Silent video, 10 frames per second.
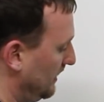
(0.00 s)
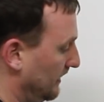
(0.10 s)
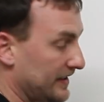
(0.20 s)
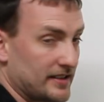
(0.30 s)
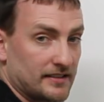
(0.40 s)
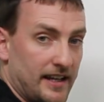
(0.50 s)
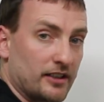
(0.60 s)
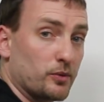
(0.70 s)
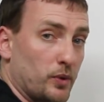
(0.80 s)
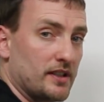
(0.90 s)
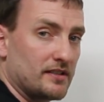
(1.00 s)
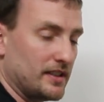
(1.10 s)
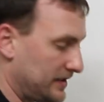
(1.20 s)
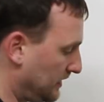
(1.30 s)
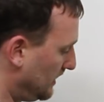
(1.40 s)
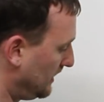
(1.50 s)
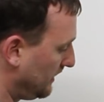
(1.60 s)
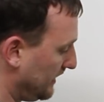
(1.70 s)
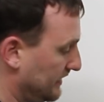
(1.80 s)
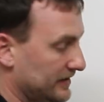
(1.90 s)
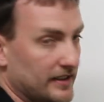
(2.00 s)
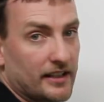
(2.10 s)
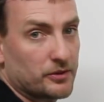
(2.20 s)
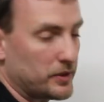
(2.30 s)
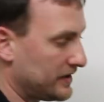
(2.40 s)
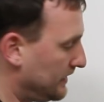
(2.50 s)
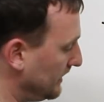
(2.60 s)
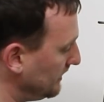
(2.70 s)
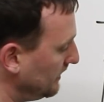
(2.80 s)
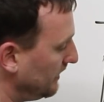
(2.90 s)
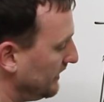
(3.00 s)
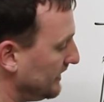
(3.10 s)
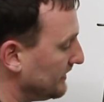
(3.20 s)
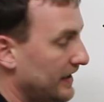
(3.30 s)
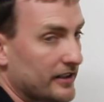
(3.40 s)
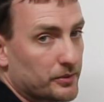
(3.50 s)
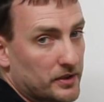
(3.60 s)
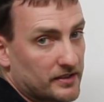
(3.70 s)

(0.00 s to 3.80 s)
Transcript: This is next. What is this? This is next. What is this? This is next. What